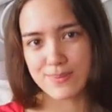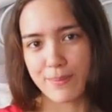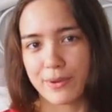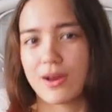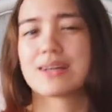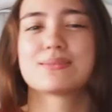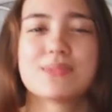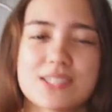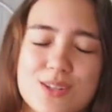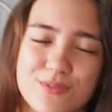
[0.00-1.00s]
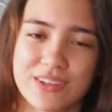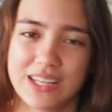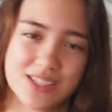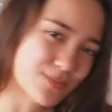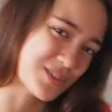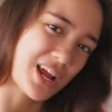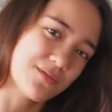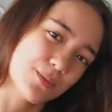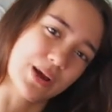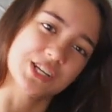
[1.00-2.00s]
type of awesomeness, don't forget to
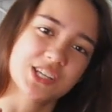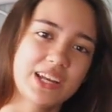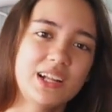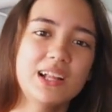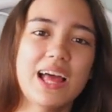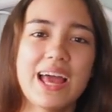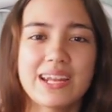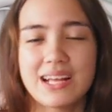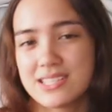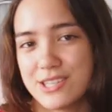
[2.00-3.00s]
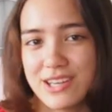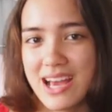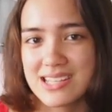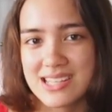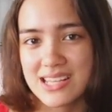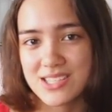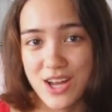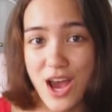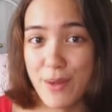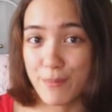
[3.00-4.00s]
subscribe to my channel, and I'll see you guys next
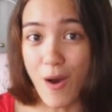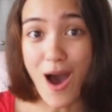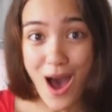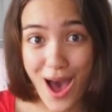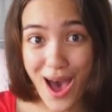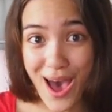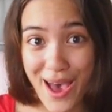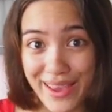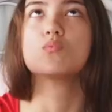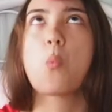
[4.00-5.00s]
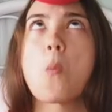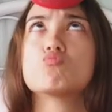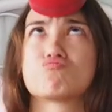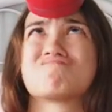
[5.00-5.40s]
time. Bye!